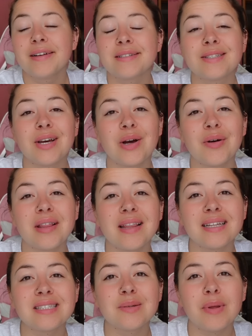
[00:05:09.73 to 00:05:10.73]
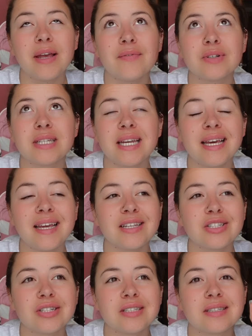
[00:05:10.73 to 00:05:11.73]
So that's the plan for today.
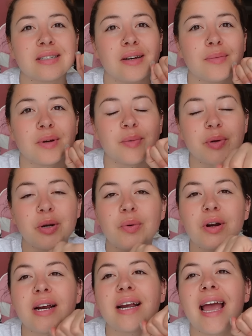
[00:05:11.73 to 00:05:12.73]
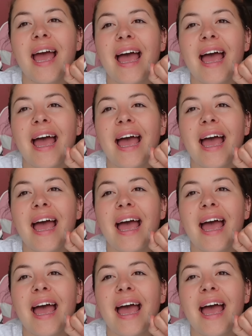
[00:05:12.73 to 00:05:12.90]
Just some computer work